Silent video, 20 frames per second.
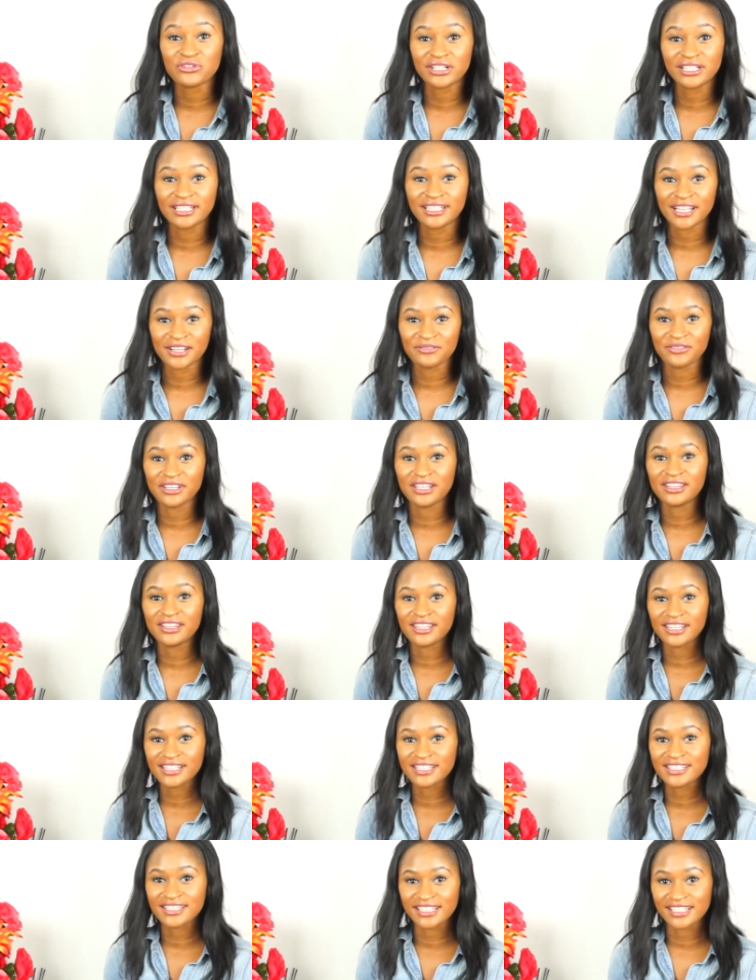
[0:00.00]
really loving
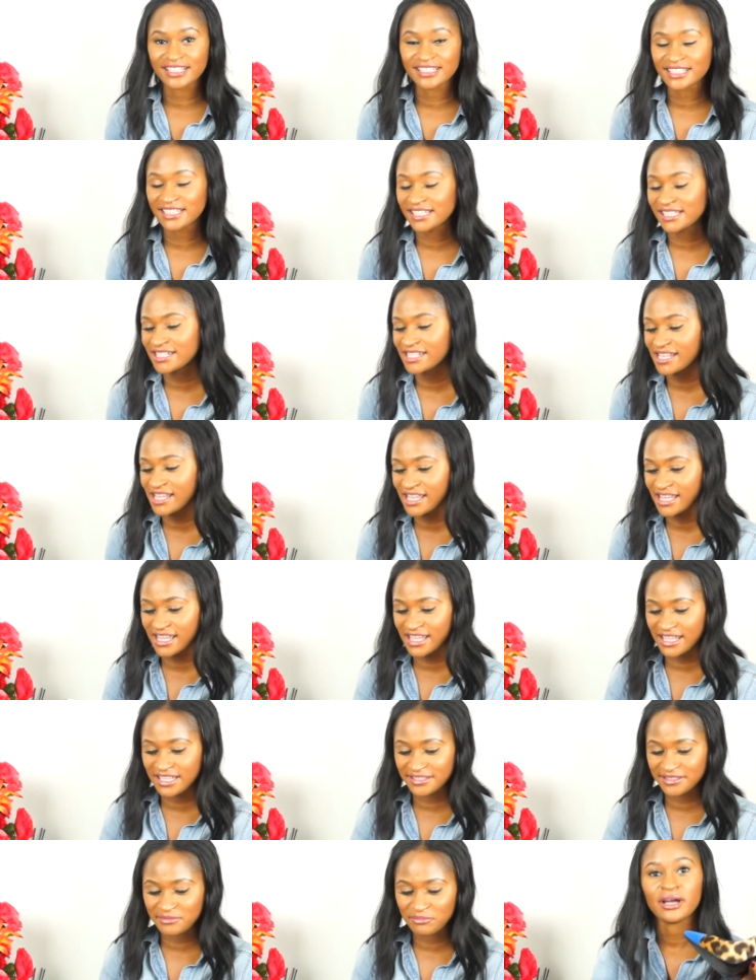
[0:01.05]
this season
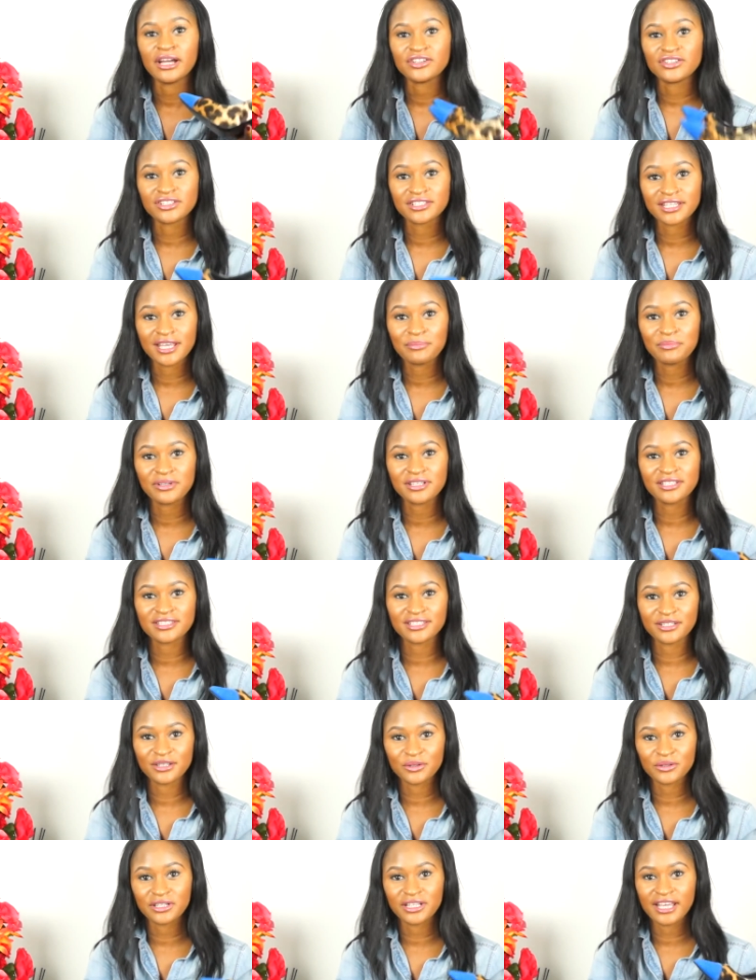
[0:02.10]
is my Giuseppe
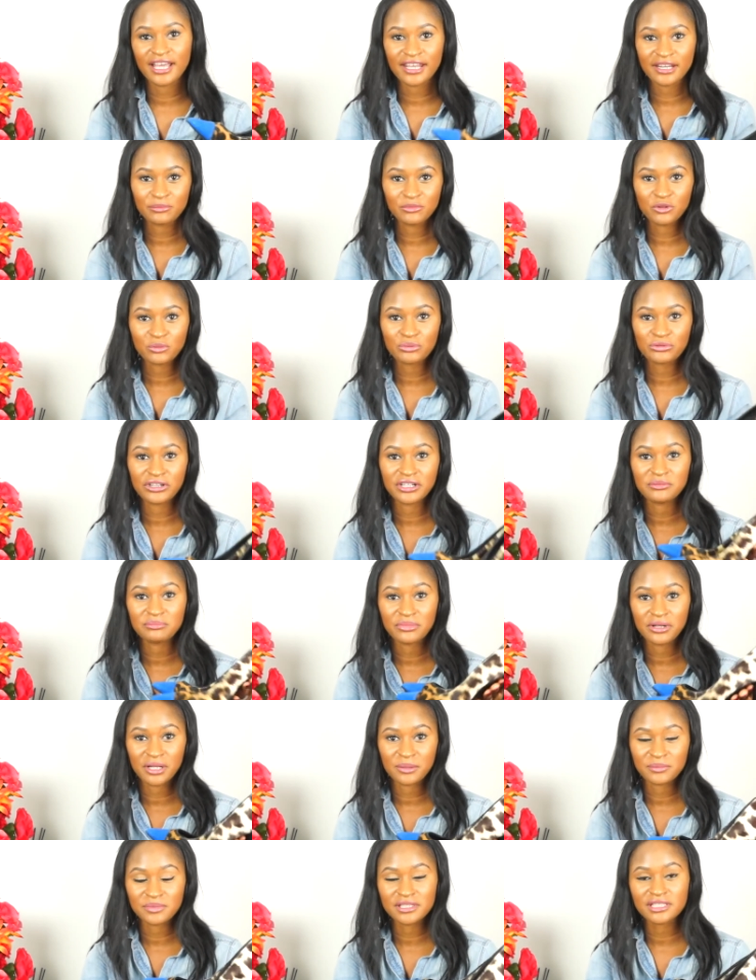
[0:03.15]
Zanotti animal print
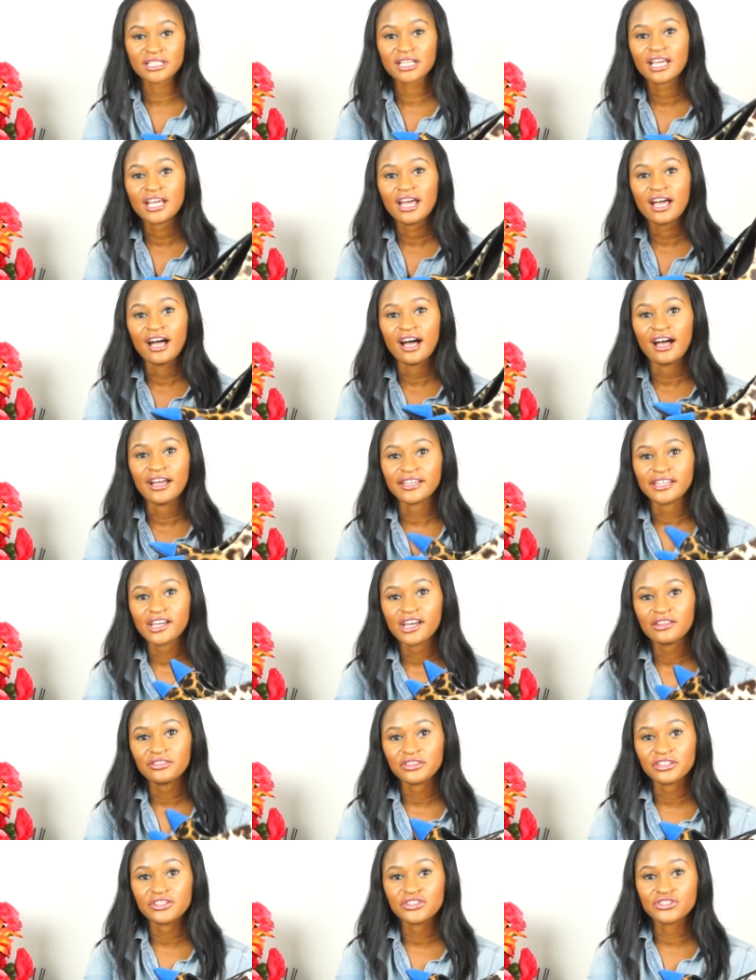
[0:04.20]
pumps. I
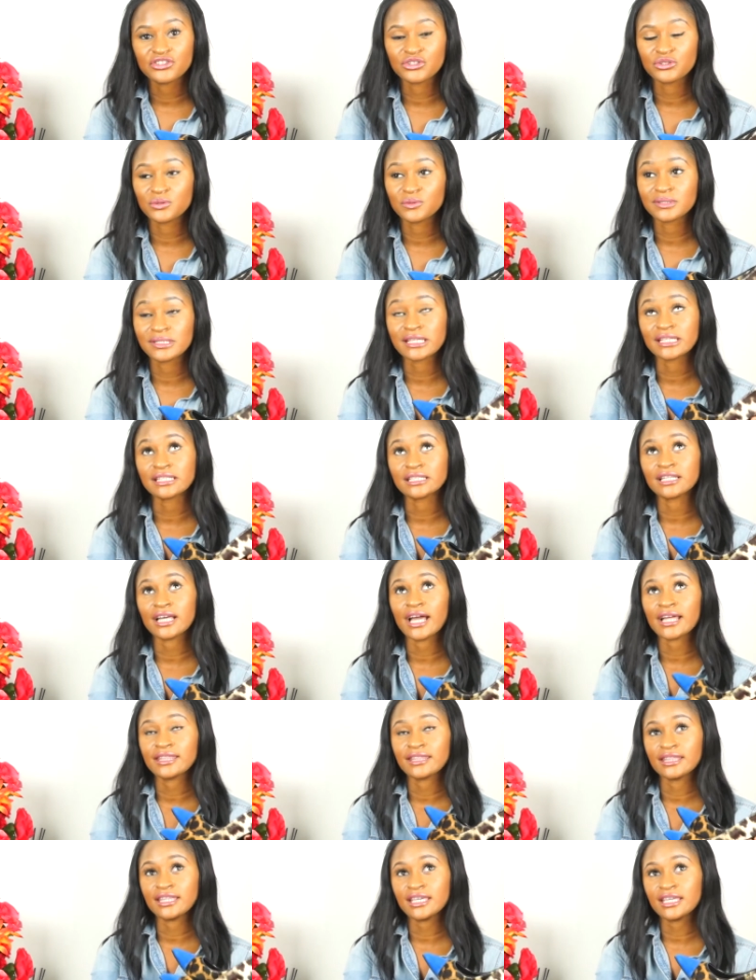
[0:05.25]
got these shoes I
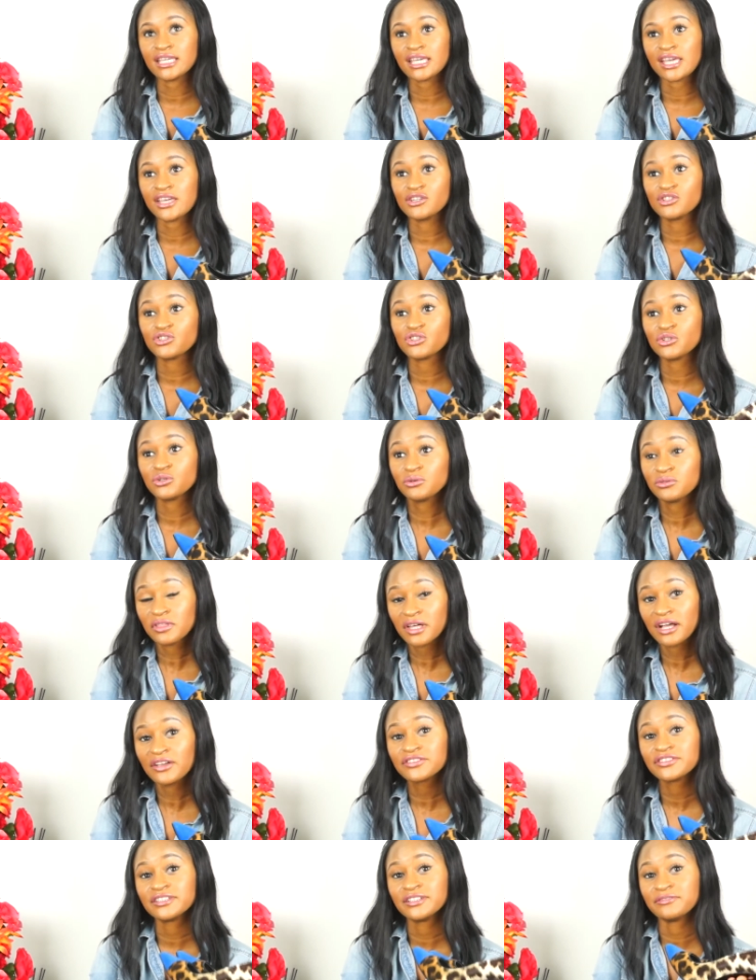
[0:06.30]
think in two
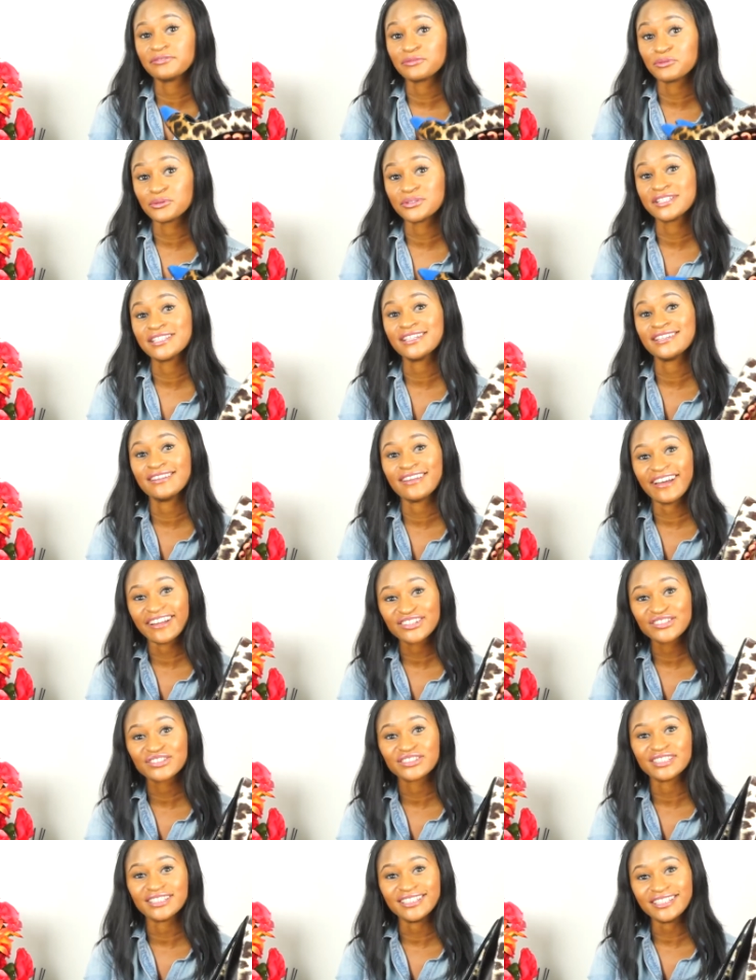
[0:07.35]
thousand fourteen
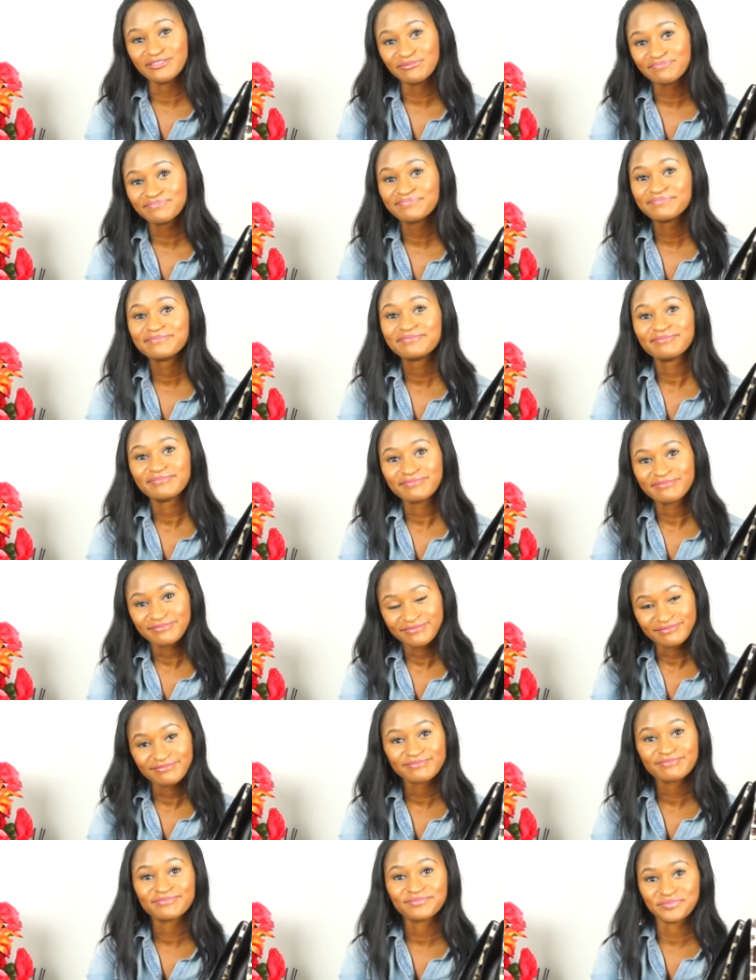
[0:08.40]
actually.
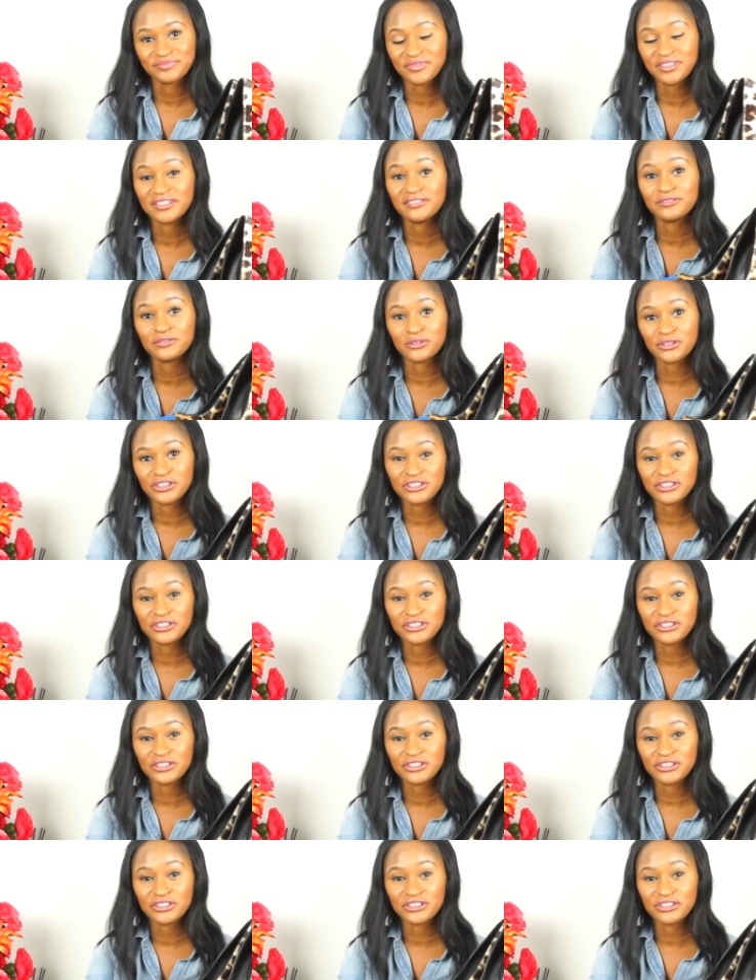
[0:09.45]
Mm-hmm. They're four